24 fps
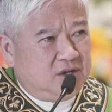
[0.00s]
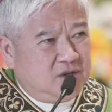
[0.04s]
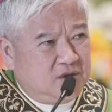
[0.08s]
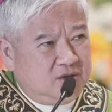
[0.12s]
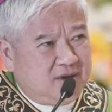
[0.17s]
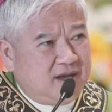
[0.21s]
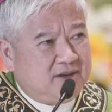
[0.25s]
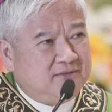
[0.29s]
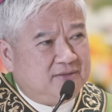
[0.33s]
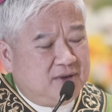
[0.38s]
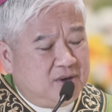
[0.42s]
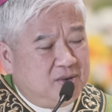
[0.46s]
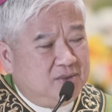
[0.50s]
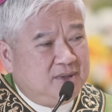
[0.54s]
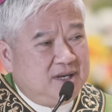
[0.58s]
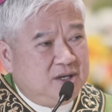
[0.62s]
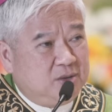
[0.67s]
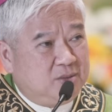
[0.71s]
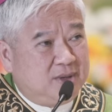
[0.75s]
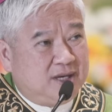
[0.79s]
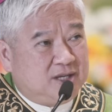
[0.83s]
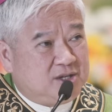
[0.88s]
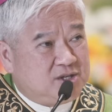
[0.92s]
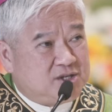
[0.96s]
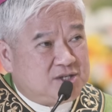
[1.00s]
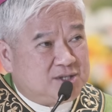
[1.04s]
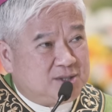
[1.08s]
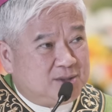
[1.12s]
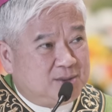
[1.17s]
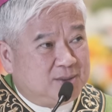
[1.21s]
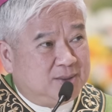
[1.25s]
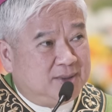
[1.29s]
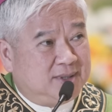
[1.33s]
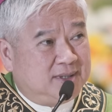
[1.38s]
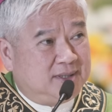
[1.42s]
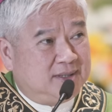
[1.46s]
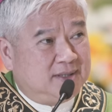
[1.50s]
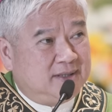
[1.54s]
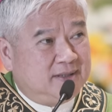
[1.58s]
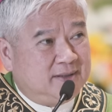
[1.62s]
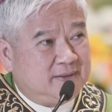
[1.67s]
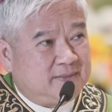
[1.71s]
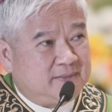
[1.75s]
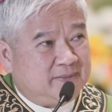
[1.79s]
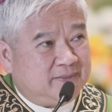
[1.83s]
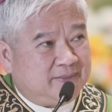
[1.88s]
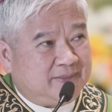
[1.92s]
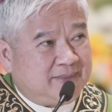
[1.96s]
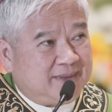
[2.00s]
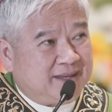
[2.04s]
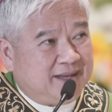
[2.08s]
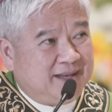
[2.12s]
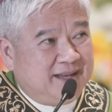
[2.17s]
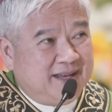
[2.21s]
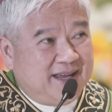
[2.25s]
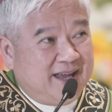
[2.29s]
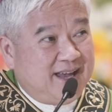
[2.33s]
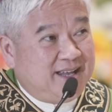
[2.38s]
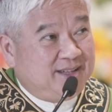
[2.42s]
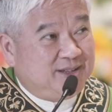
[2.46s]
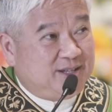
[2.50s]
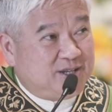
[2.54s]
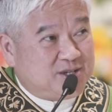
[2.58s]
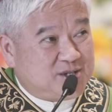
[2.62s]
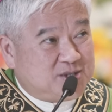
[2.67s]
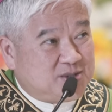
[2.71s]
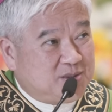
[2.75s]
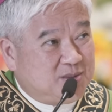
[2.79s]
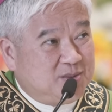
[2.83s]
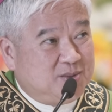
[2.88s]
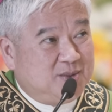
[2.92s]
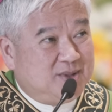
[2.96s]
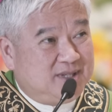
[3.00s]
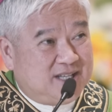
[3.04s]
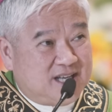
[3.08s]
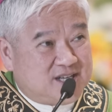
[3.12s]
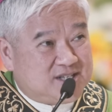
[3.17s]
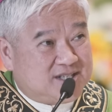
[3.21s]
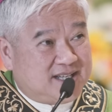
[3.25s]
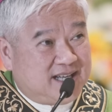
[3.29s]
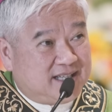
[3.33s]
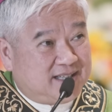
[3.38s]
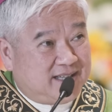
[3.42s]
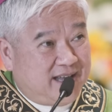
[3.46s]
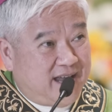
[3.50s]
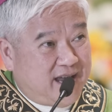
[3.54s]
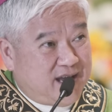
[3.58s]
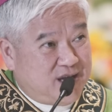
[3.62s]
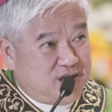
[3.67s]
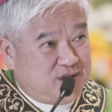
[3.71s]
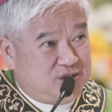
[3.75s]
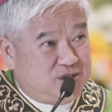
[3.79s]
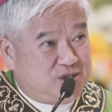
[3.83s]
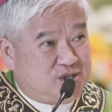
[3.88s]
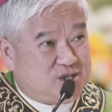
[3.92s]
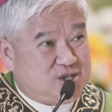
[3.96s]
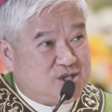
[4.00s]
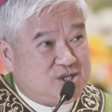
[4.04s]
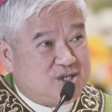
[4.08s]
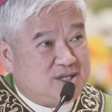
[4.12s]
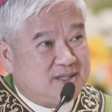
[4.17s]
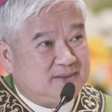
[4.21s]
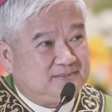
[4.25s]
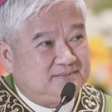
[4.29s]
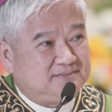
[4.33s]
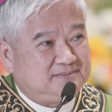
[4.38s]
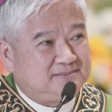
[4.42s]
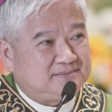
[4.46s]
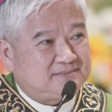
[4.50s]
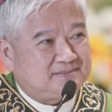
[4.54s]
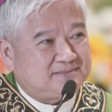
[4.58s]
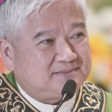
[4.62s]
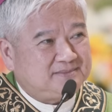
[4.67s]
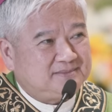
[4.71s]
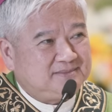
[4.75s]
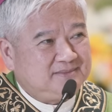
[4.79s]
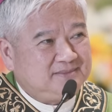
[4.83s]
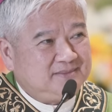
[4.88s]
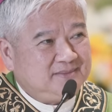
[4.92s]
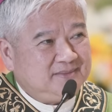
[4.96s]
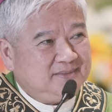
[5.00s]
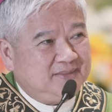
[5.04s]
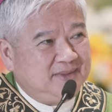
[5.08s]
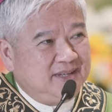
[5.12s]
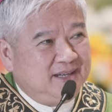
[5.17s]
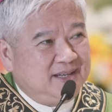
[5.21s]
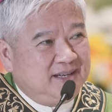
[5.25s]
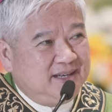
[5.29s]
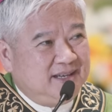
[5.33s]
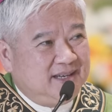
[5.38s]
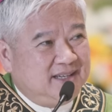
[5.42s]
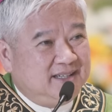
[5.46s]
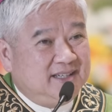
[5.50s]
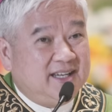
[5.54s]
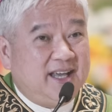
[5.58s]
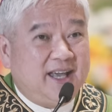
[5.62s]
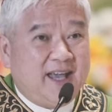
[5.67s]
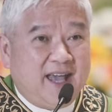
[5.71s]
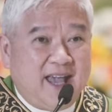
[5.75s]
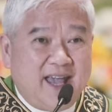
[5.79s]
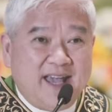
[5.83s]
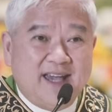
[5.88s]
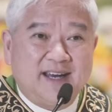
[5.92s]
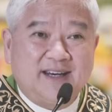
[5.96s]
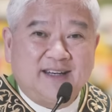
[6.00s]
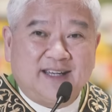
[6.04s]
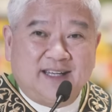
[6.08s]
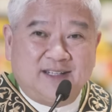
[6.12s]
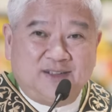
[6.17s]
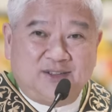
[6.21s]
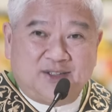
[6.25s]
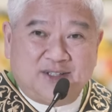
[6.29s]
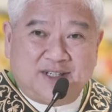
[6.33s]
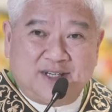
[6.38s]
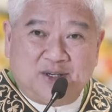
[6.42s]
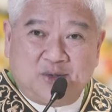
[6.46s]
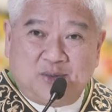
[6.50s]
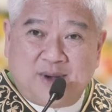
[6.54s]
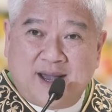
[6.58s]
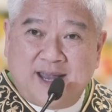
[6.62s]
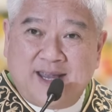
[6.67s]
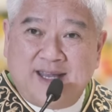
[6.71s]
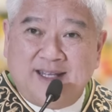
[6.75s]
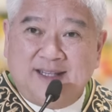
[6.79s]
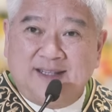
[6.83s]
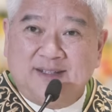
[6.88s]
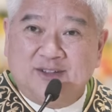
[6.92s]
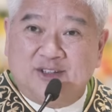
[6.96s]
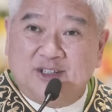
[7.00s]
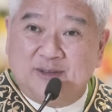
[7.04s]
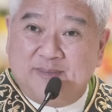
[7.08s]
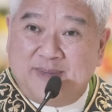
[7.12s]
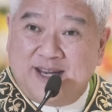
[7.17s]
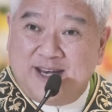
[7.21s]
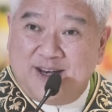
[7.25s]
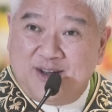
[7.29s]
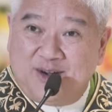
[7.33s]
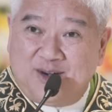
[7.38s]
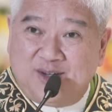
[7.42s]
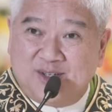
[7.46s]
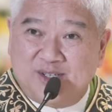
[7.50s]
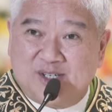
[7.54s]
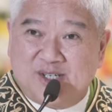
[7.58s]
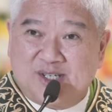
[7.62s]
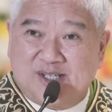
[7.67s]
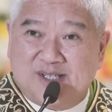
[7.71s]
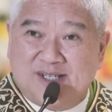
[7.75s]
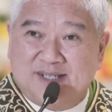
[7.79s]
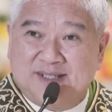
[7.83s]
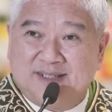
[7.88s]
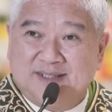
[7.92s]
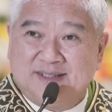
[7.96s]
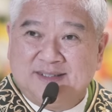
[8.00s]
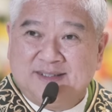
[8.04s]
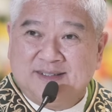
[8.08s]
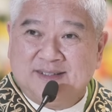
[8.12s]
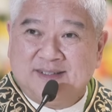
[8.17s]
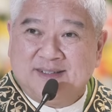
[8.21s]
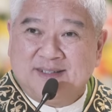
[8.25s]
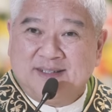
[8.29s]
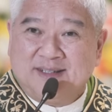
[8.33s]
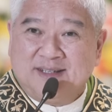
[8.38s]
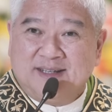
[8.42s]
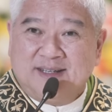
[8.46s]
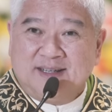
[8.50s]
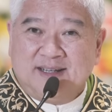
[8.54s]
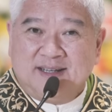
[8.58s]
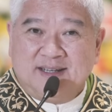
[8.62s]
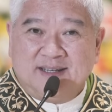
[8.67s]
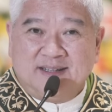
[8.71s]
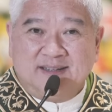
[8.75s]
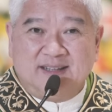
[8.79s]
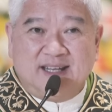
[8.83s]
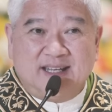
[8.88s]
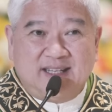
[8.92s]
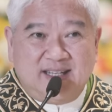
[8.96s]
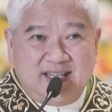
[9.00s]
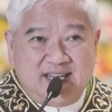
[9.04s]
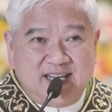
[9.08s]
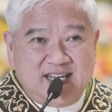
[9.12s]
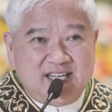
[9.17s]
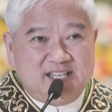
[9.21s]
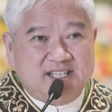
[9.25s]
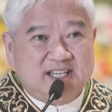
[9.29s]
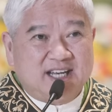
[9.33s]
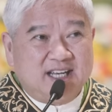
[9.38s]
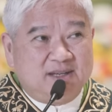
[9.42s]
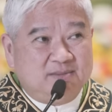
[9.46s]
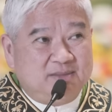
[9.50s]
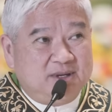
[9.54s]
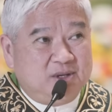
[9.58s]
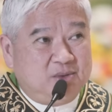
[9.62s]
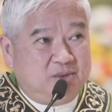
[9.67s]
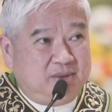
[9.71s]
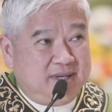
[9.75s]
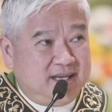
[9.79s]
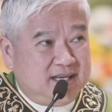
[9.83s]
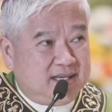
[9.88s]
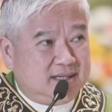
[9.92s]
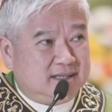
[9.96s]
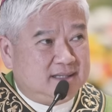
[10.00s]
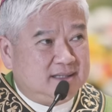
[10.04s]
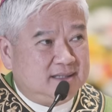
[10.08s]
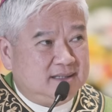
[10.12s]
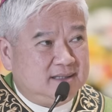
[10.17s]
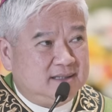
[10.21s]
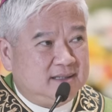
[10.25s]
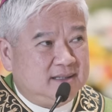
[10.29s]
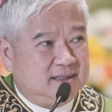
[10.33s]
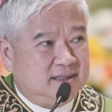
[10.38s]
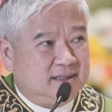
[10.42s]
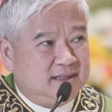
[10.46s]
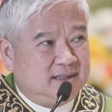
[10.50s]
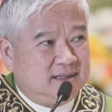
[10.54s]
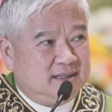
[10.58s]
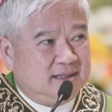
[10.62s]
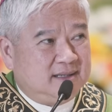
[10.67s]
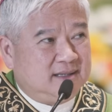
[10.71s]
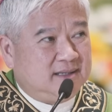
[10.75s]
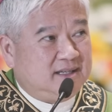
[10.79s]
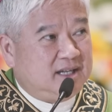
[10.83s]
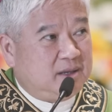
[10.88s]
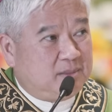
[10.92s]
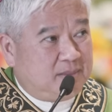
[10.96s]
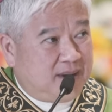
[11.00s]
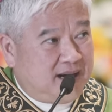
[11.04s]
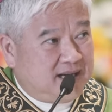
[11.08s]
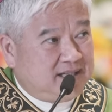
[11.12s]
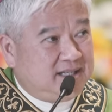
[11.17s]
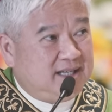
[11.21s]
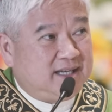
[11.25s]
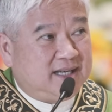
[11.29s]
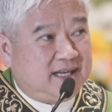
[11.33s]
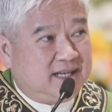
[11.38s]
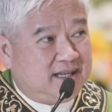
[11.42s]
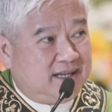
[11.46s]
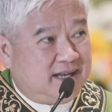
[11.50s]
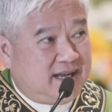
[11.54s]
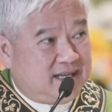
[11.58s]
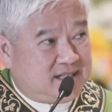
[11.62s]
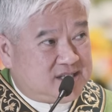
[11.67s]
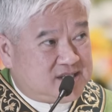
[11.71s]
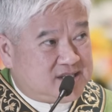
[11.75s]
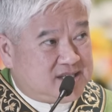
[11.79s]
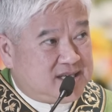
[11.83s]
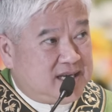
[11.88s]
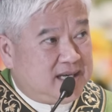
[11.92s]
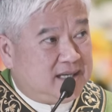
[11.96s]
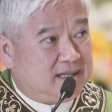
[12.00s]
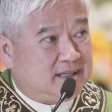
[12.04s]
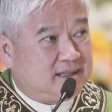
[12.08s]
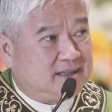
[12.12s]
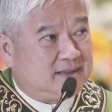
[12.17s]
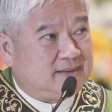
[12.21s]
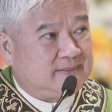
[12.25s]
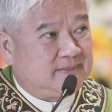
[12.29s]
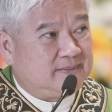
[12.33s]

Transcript: You have only one soul. And the soul does not age. The hair can turn white or be lost. The knees can be weak. The body can get sick.